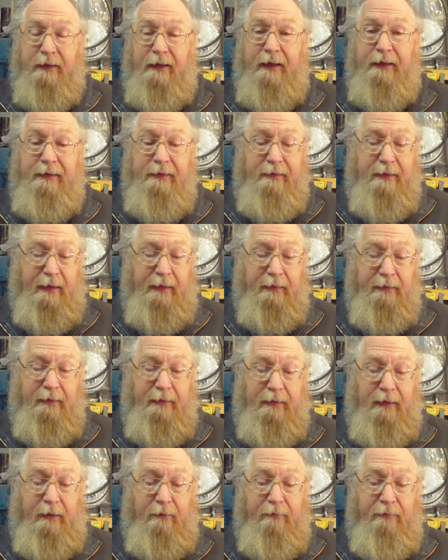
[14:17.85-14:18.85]
any dangly
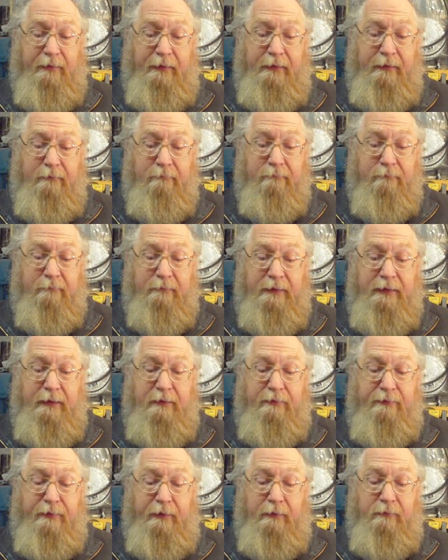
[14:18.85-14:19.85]
clothing,
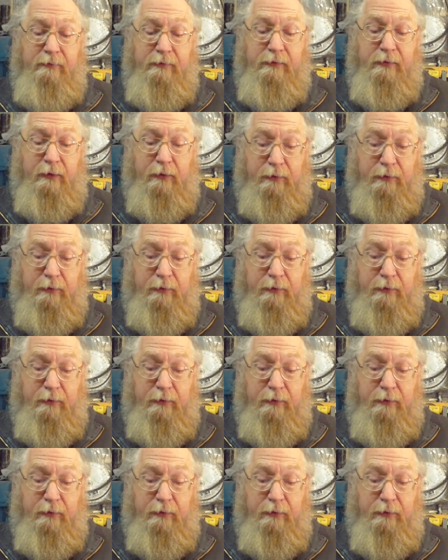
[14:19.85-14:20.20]
earphones,